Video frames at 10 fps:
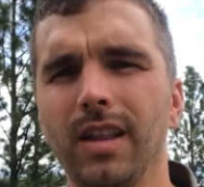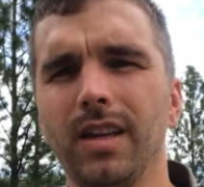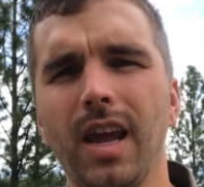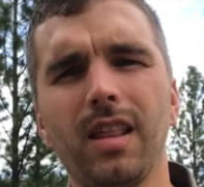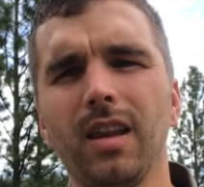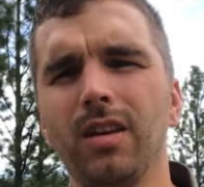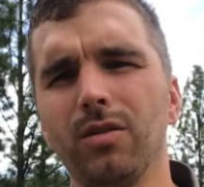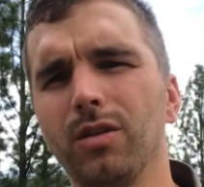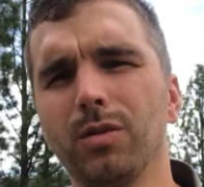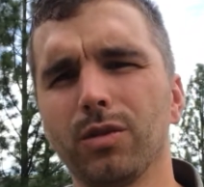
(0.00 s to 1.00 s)
the day,
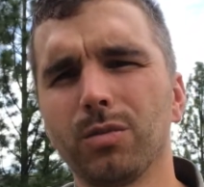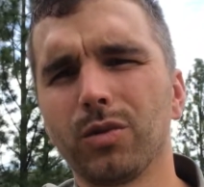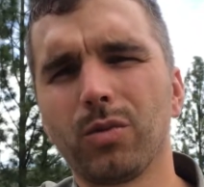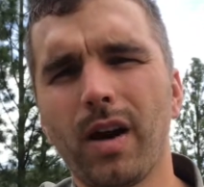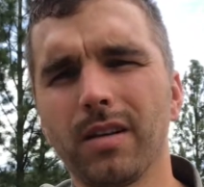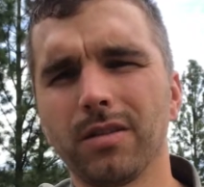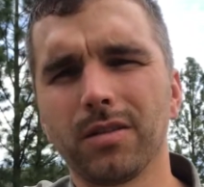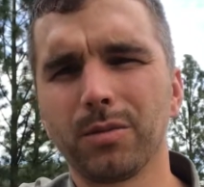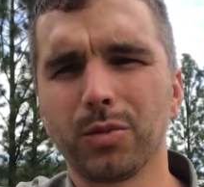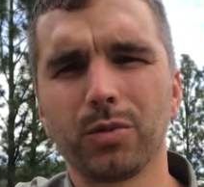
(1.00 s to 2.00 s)
they were so much wiser,
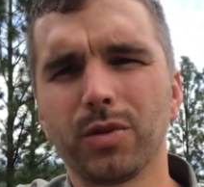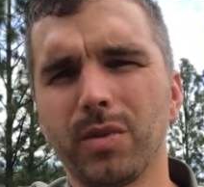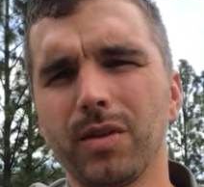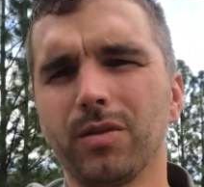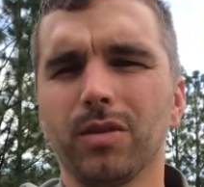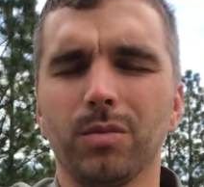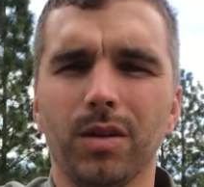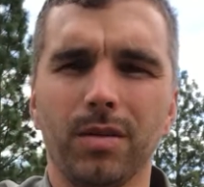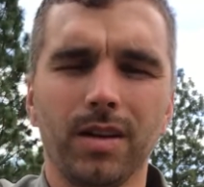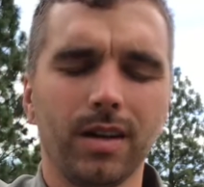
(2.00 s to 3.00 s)
so much more spiritual, blah,
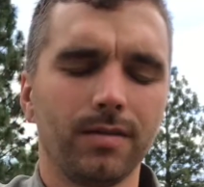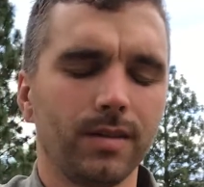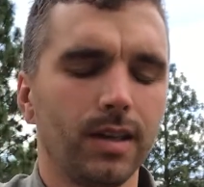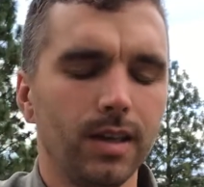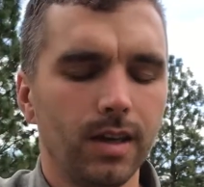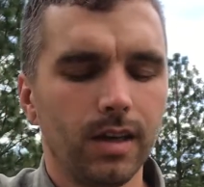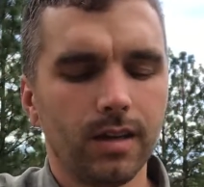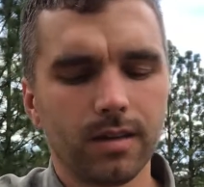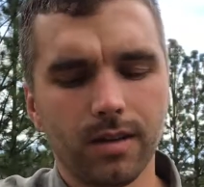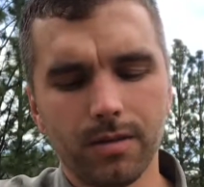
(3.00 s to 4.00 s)
blah, blah.
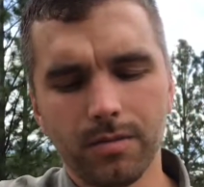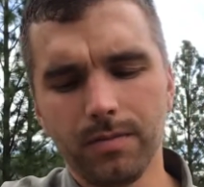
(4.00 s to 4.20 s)
So